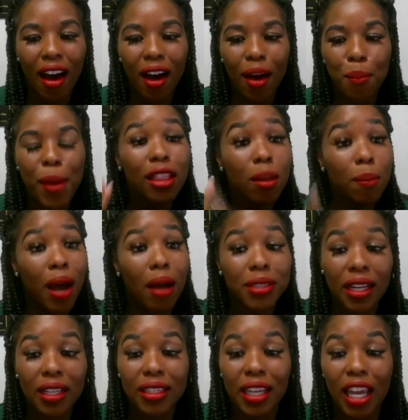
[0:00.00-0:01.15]
uh, make the
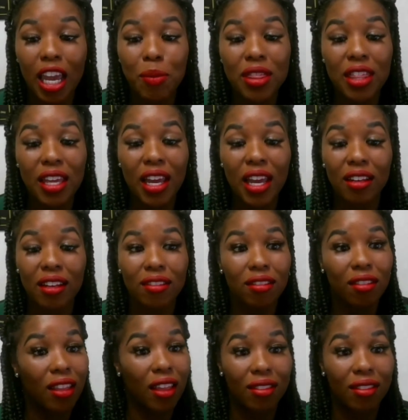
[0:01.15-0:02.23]
bobsleigh team and then